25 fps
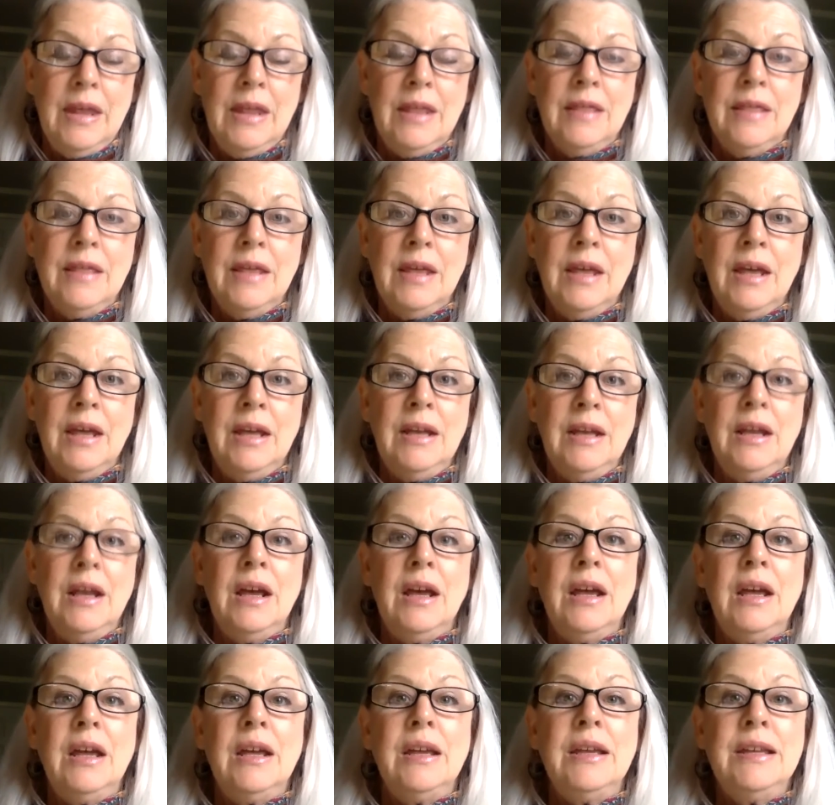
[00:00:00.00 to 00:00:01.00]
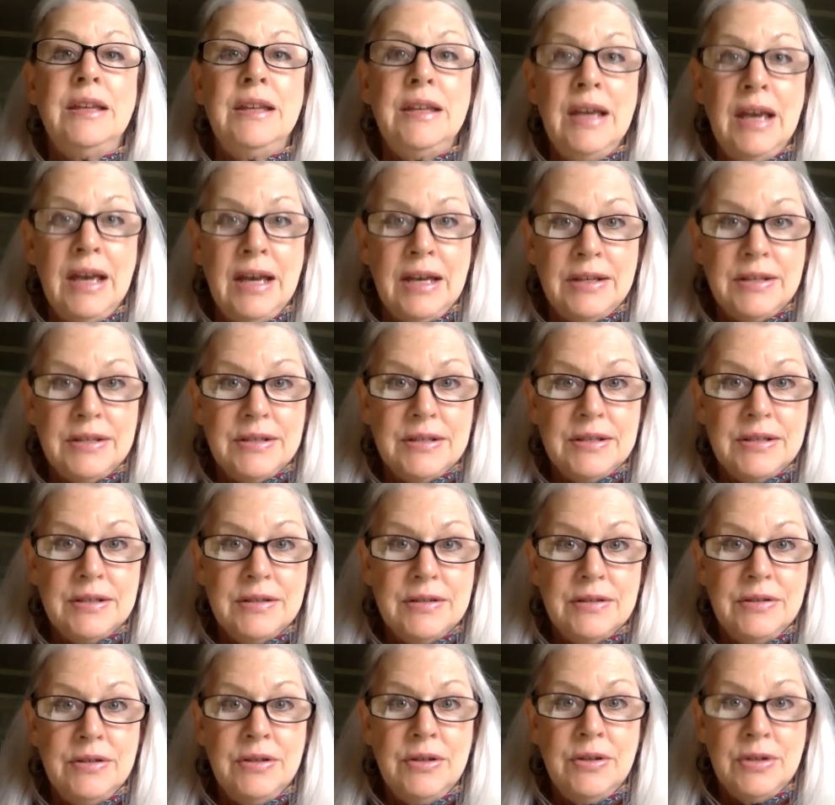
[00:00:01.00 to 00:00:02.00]
then yes,
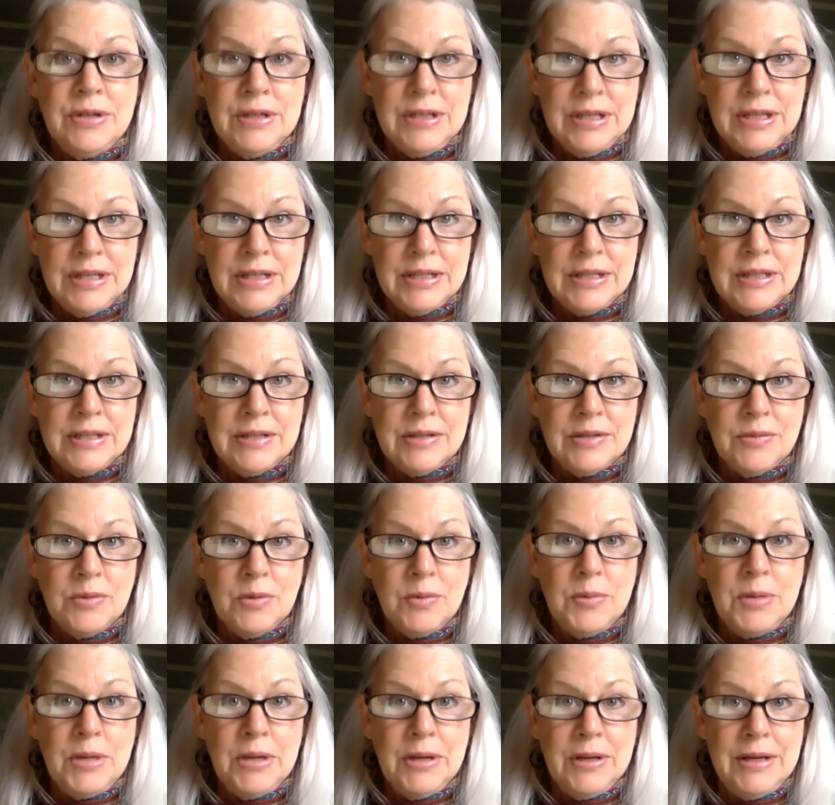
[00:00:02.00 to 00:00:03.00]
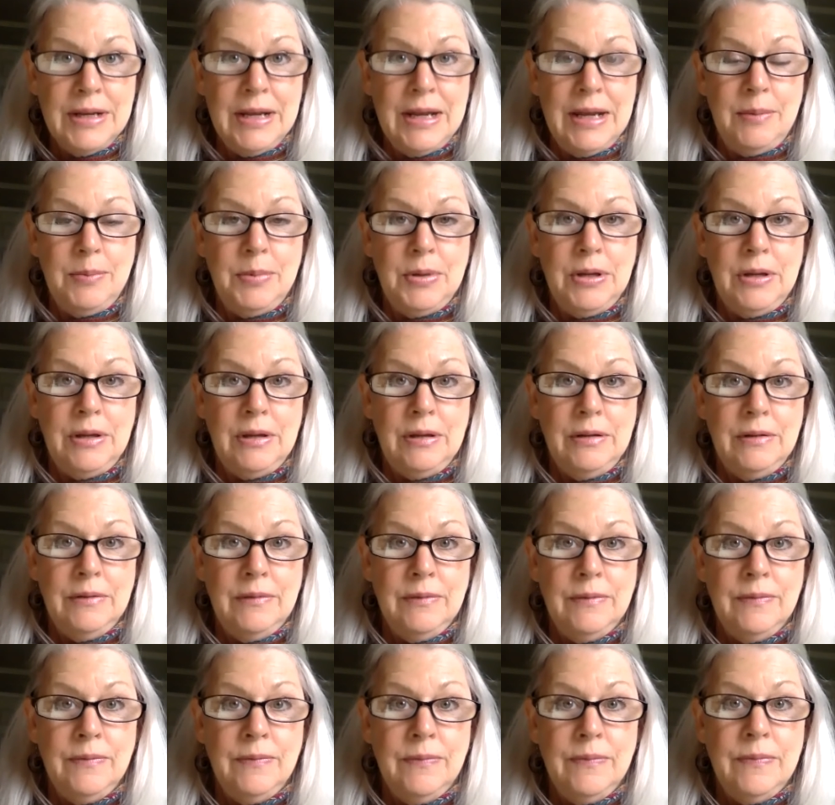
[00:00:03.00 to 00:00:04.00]
your intestines will be unhappy.
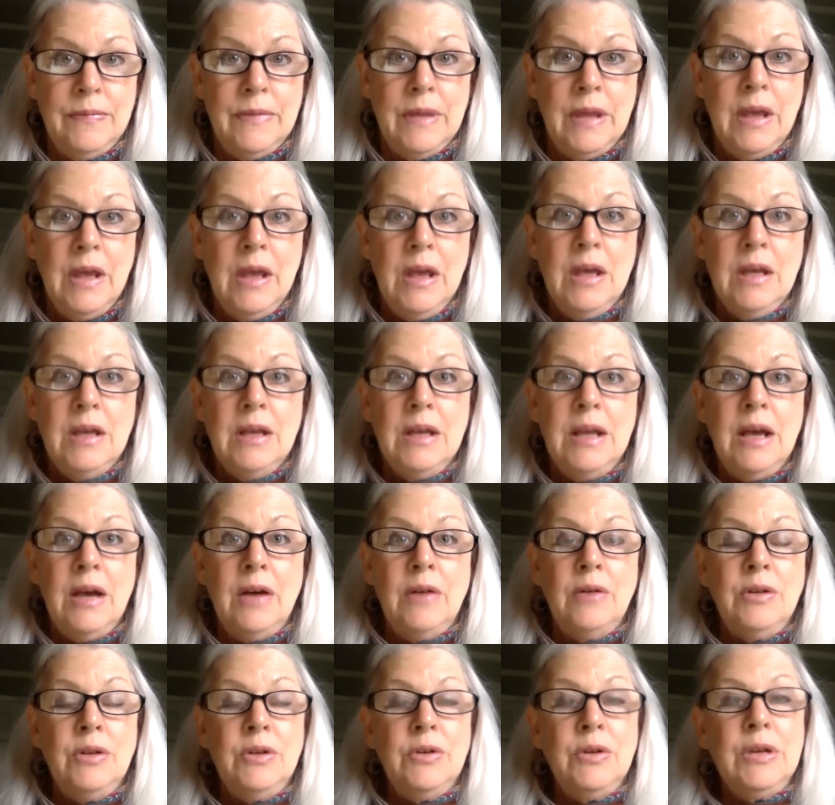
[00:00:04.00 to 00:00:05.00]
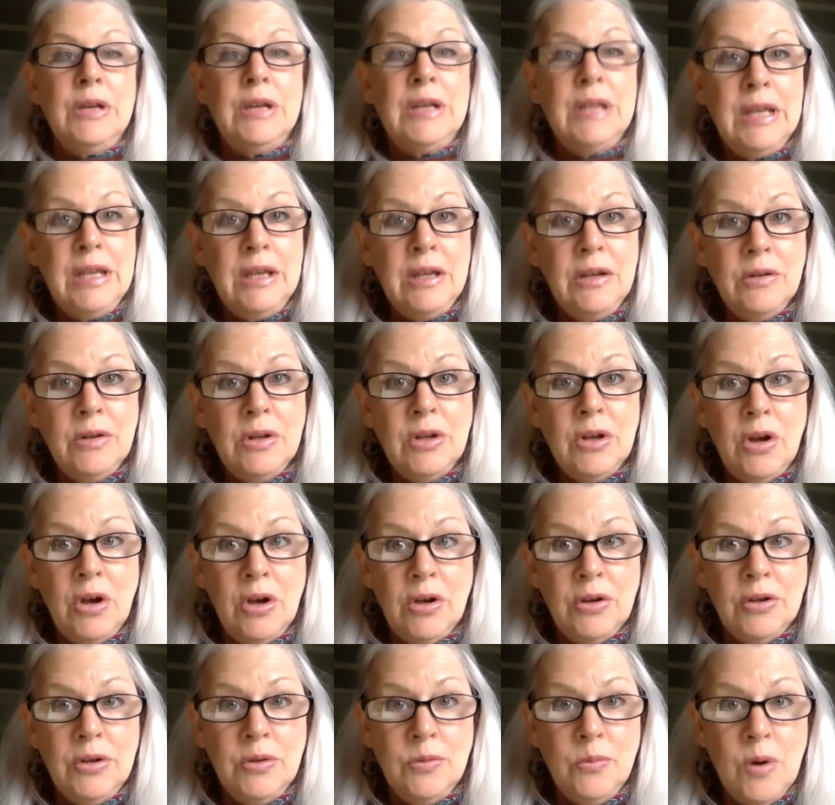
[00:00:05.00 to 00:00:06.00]
Now, you can heal it
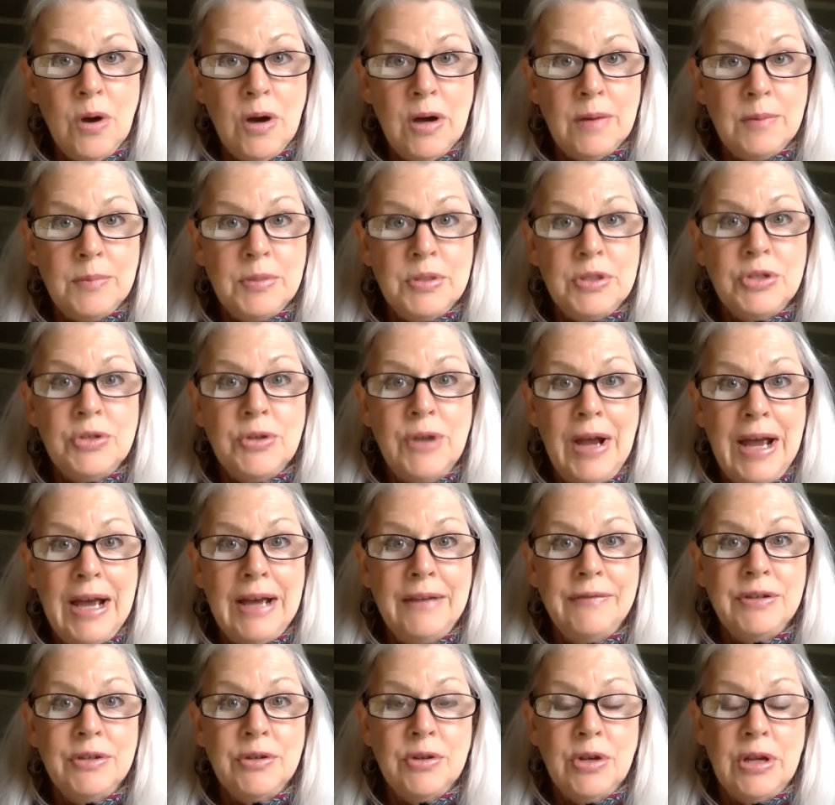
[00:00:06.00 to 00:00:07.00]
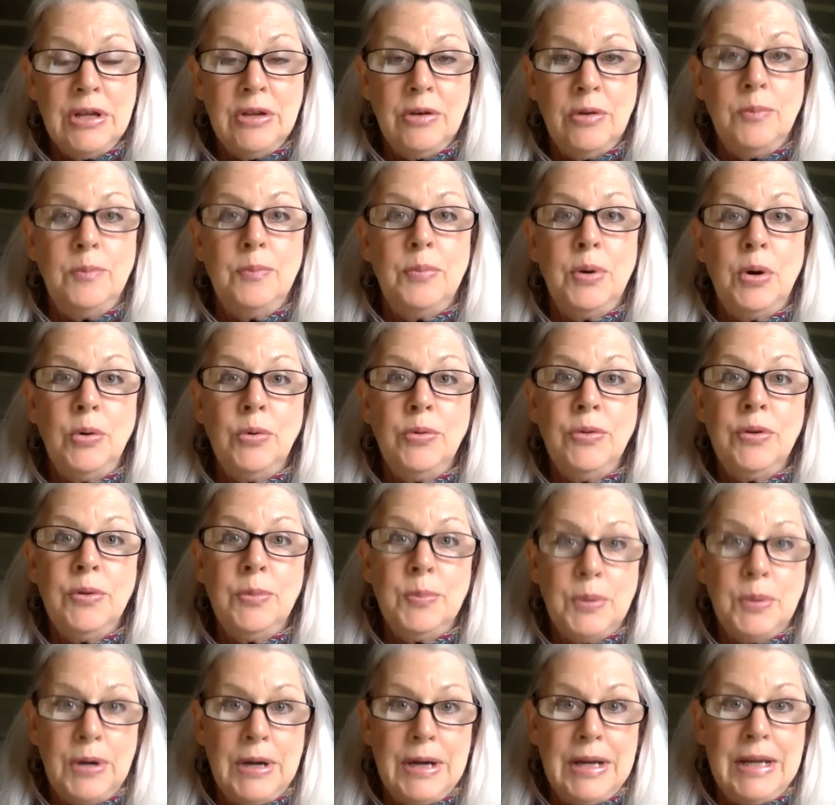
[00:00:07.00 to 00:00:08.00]
all you want, but you have to heal both your
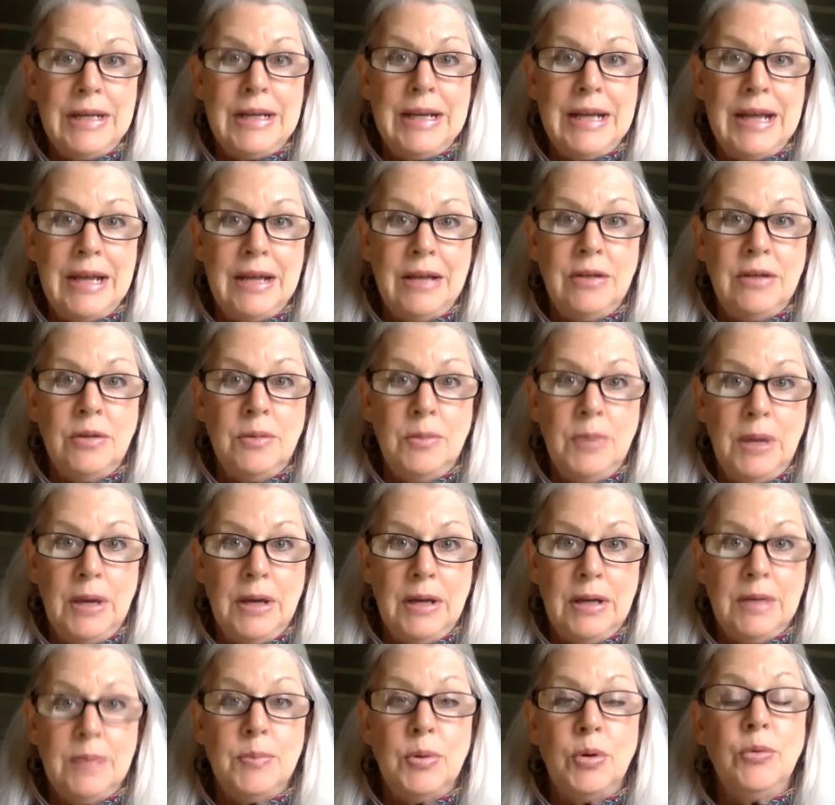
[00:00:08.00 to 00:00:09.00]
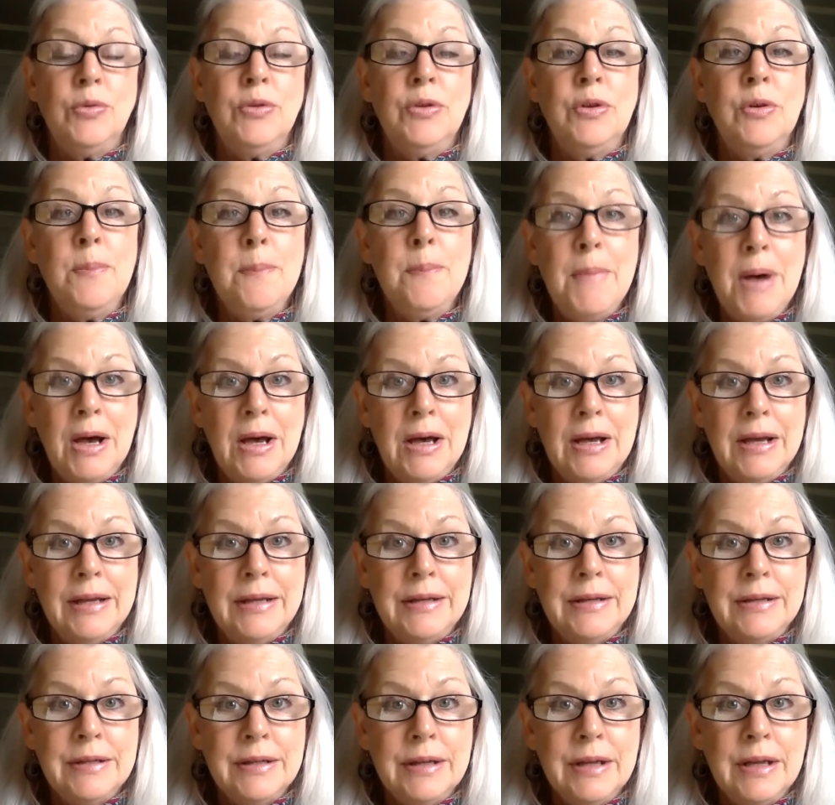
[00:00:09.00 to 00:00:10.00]
brain and your body, both your
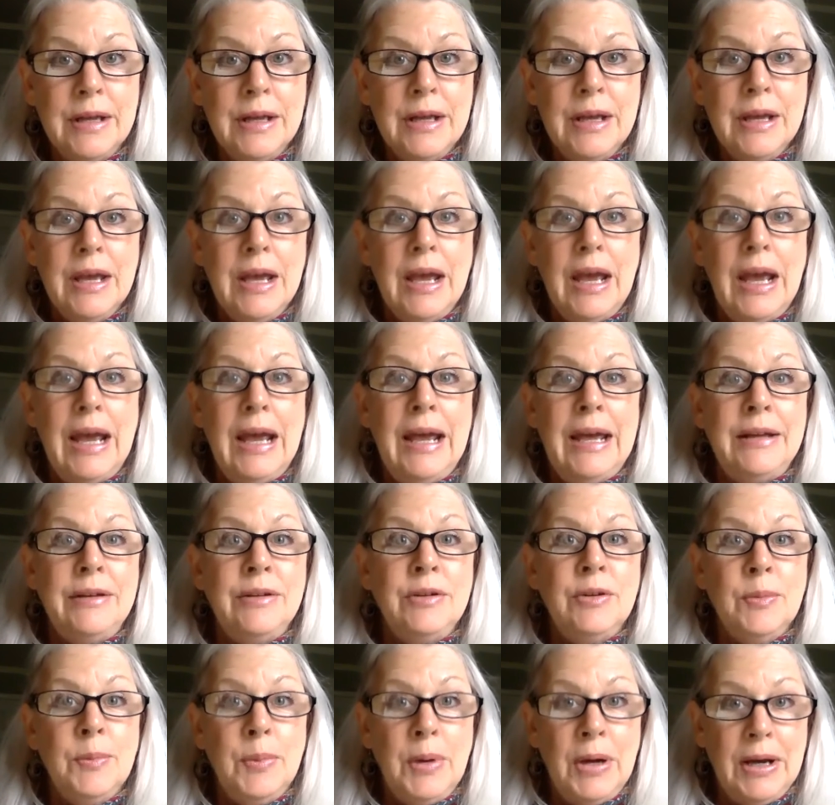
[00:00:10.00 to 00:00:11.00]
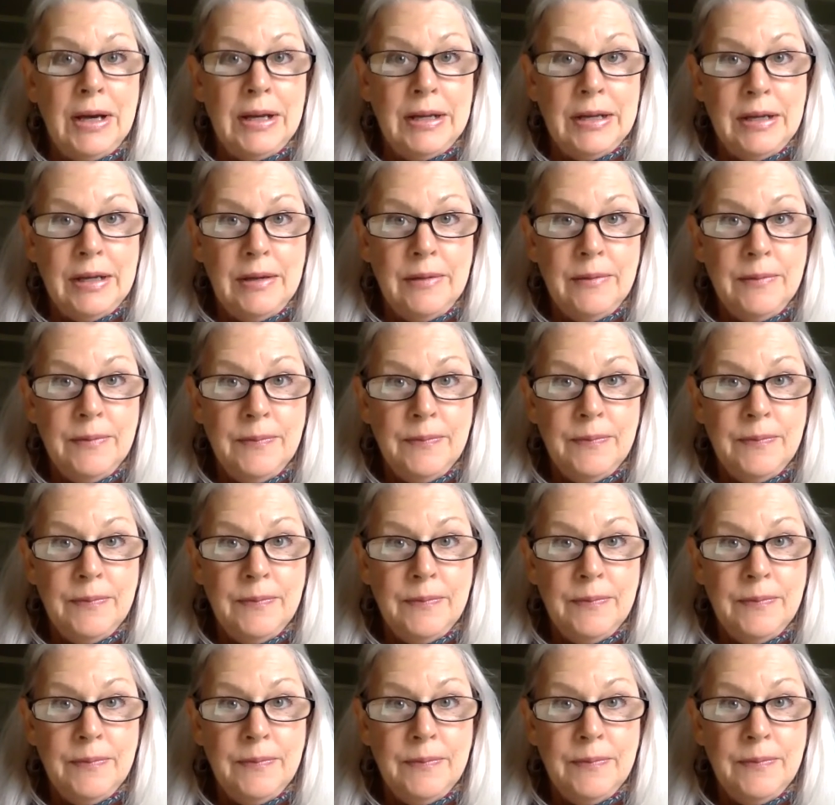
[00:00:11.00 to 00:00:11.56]
mind and your body.